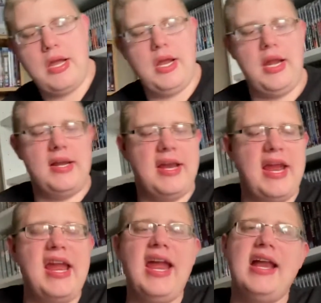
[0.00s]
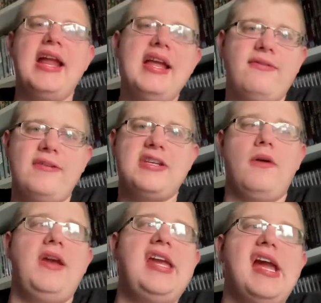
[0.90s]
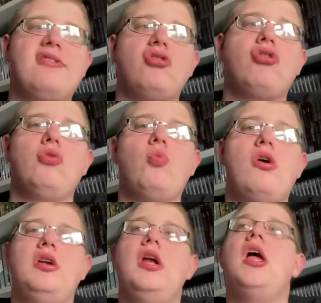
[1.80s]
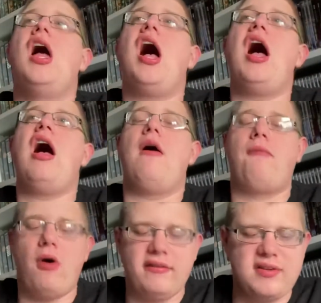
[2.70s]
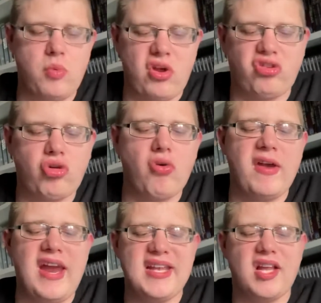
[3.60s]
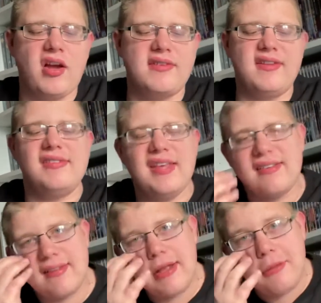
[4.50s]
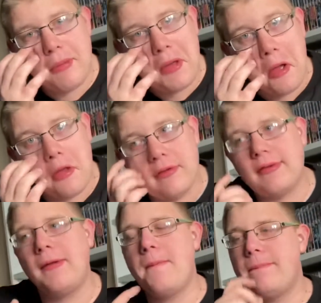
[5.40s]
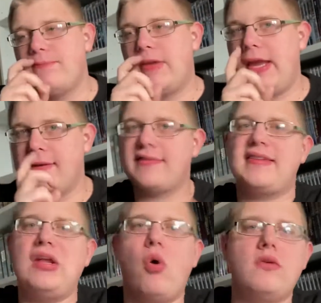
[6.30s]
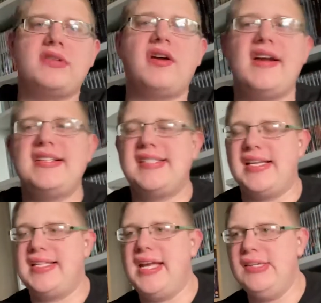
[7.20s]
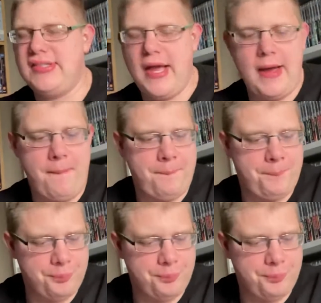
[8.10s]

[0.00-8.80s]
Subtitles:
in his video, he hasn't done one, what's the worst story in the 1960s, because he hasn't seen all the 1960s.